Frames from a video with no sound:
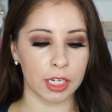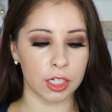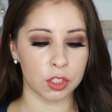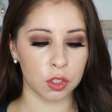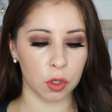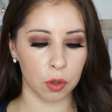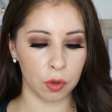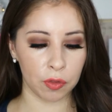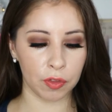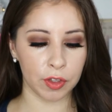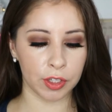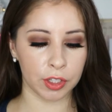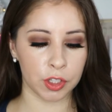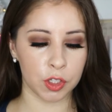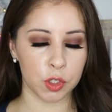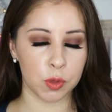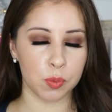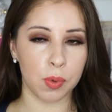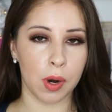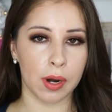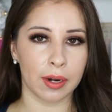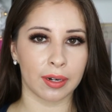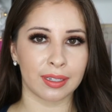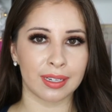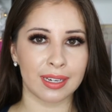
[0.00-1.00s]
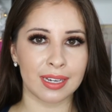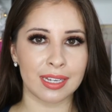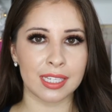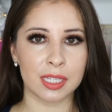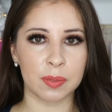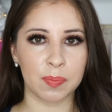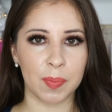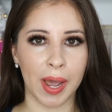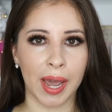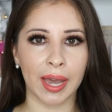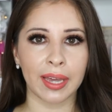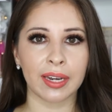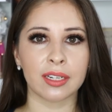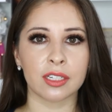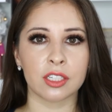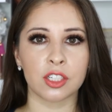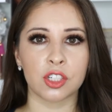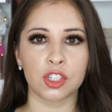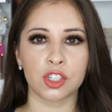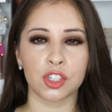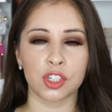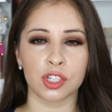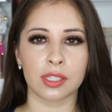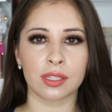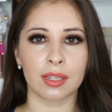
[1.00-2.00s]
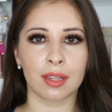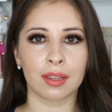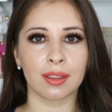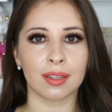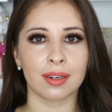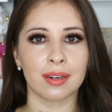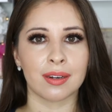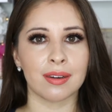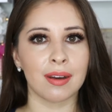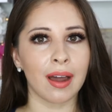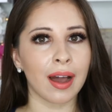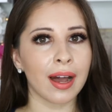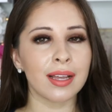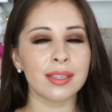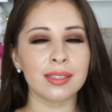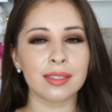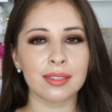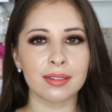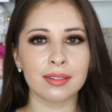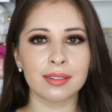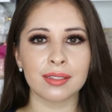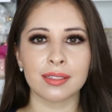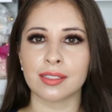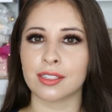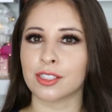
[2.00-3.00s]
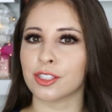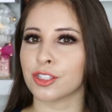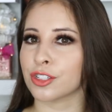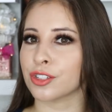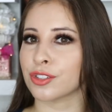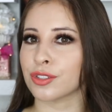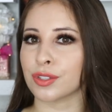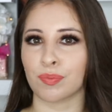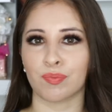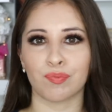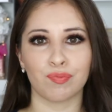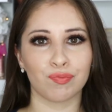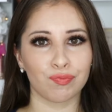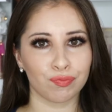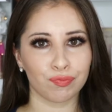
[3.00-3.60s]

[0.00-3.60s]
I don't think this product is bad, it's just the nozzle is just